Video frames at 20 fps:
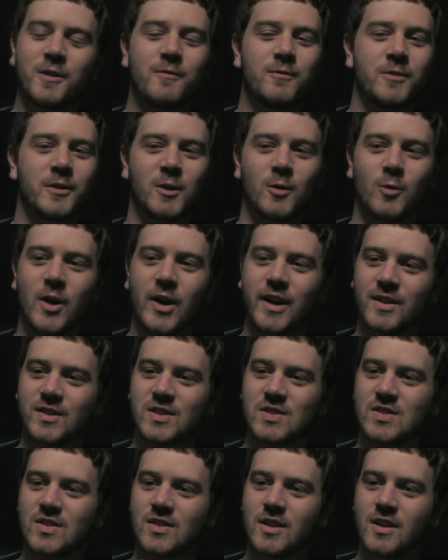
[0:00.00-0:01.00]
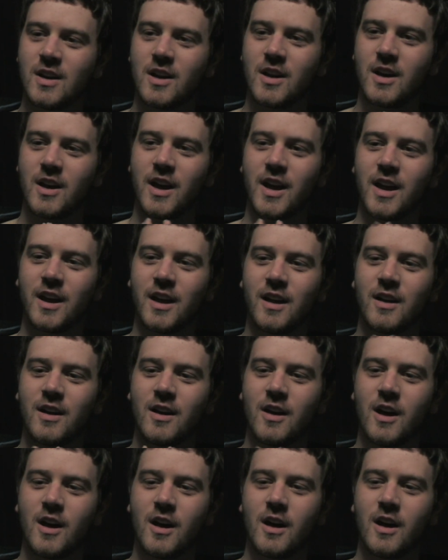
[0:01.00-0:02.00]
of the greats, a
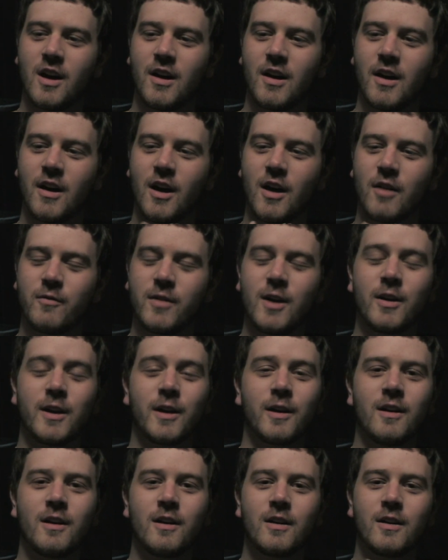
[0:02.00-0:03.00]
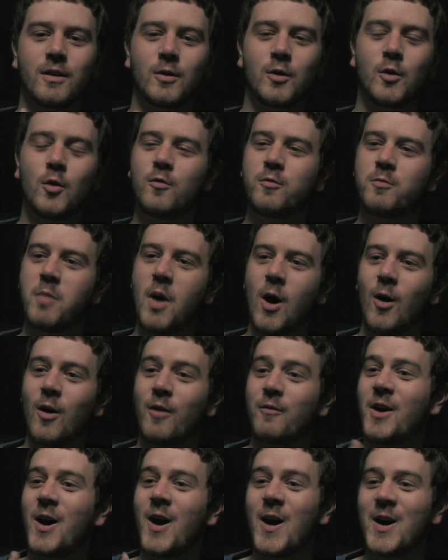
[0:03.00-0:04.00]
very goofball
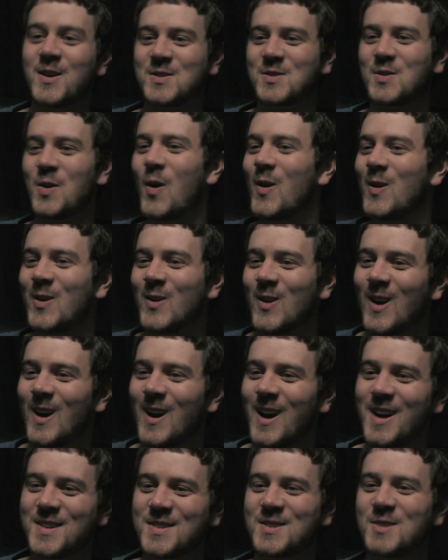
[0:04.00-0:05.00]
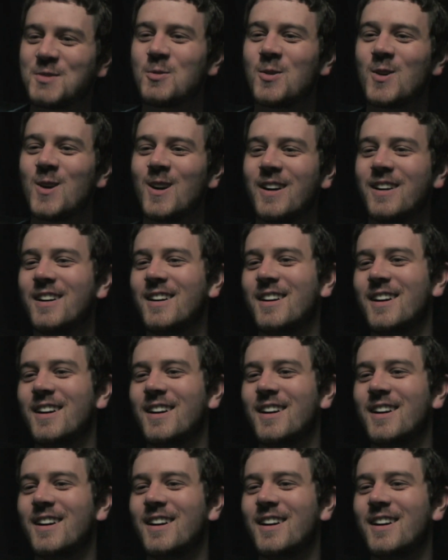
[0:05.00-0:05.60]
of the highest order, as it were.